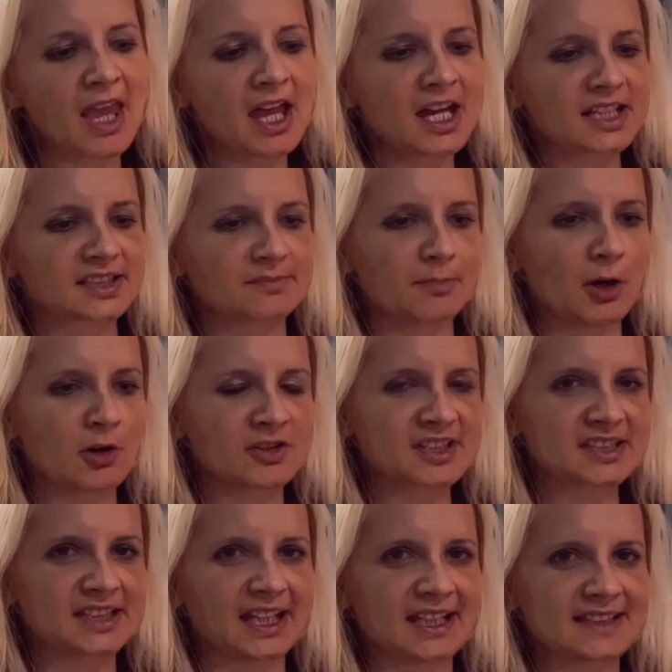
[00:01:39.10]
The post
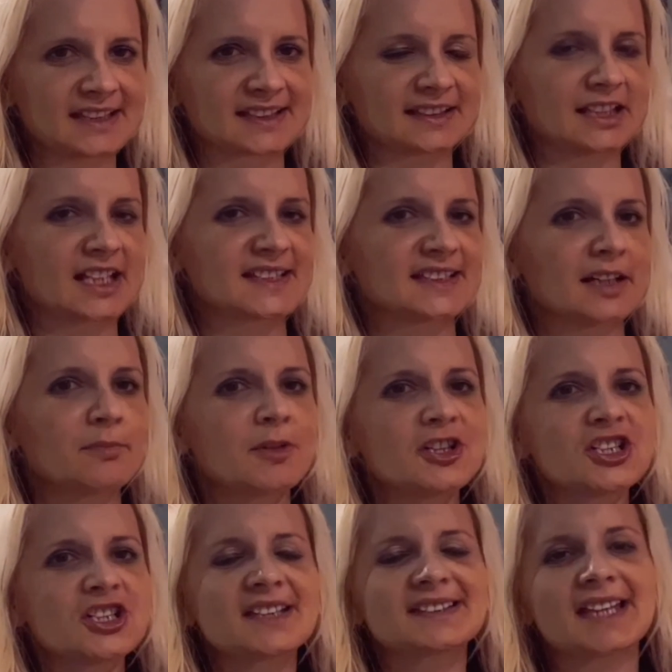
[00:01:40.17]
states that
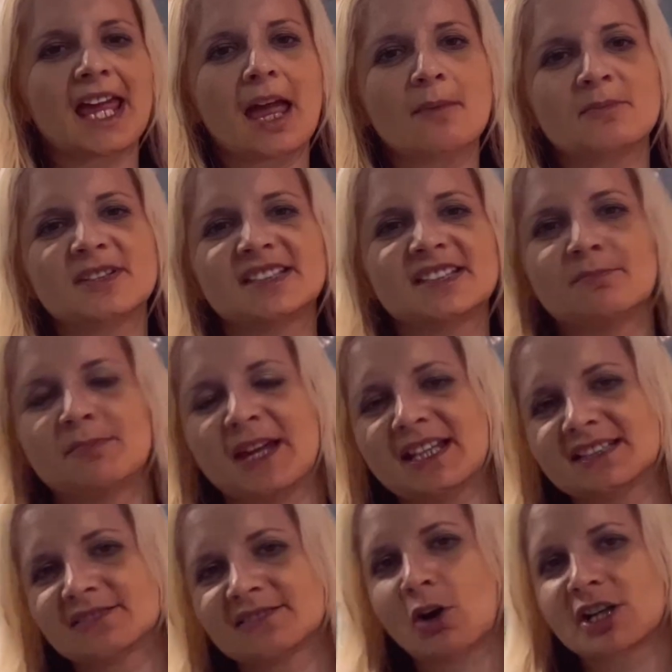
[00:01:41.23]
Azerbaijan's embassy paid the
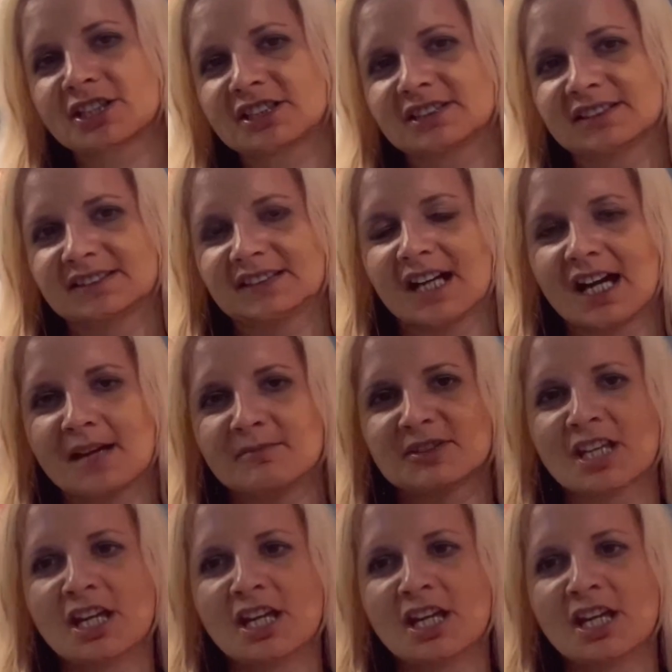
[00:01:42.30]
Washington Times,